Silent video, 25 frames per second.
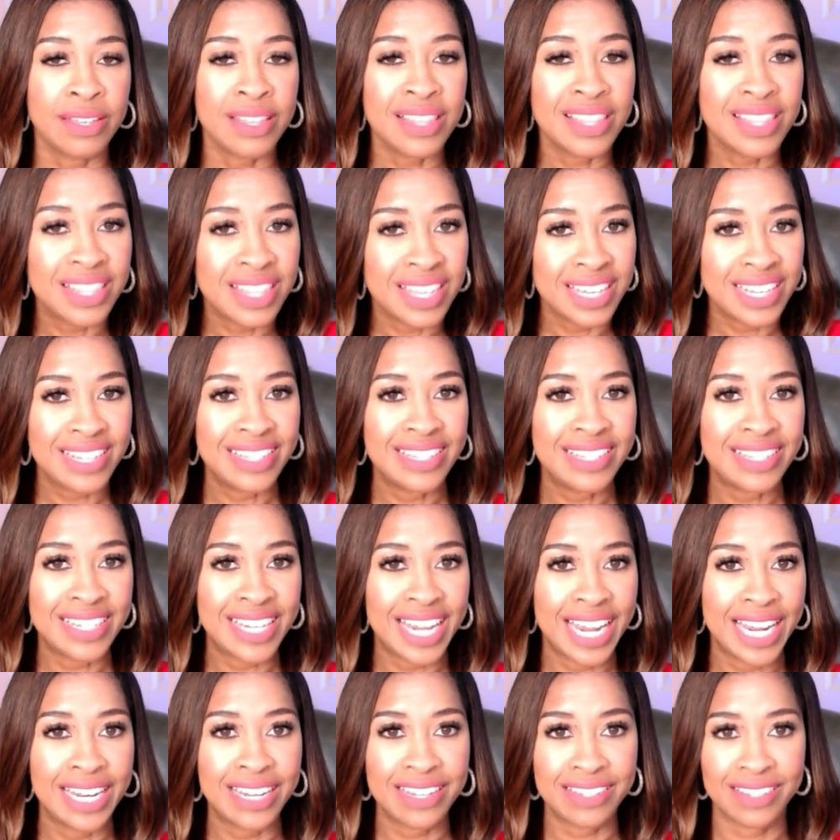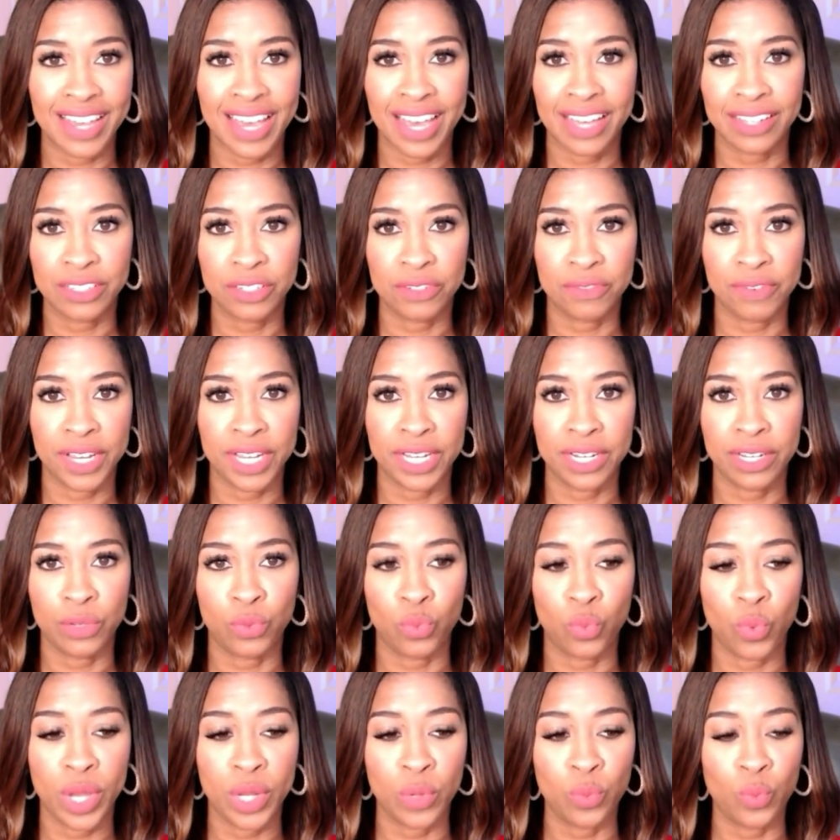This state is
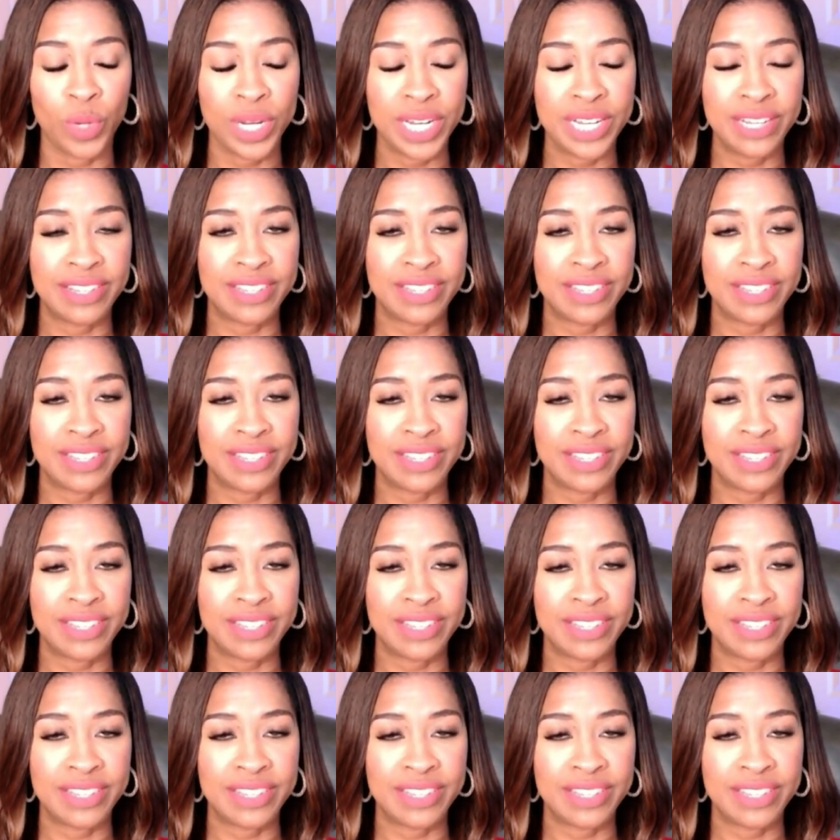activated when we